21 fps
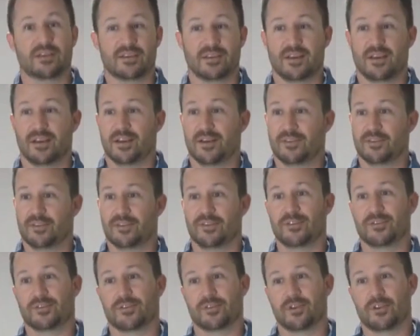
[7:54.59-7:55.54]

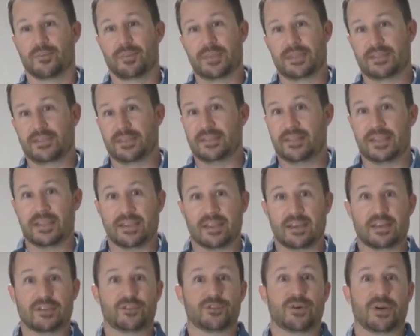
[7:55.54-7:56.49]
You're going to be digging
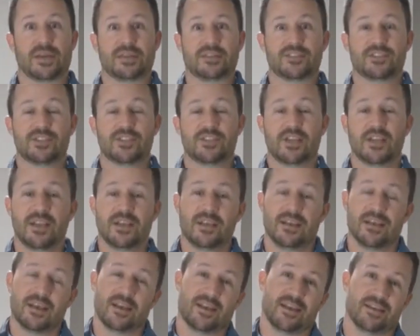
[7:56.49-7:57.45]
a trench,
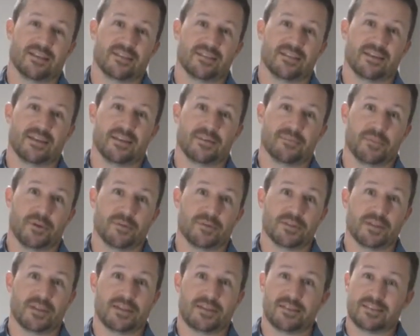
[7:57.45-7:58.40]
and most
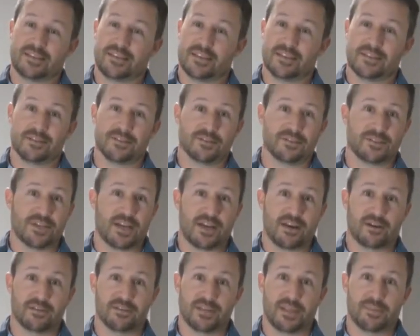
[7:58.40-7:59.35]
likely get your
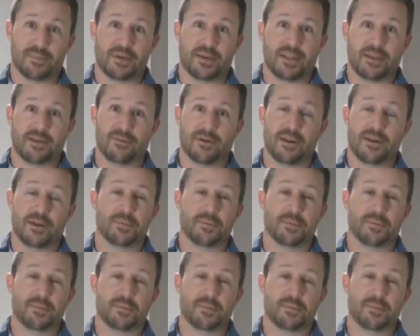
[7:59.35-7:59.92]
chair and lemonade ready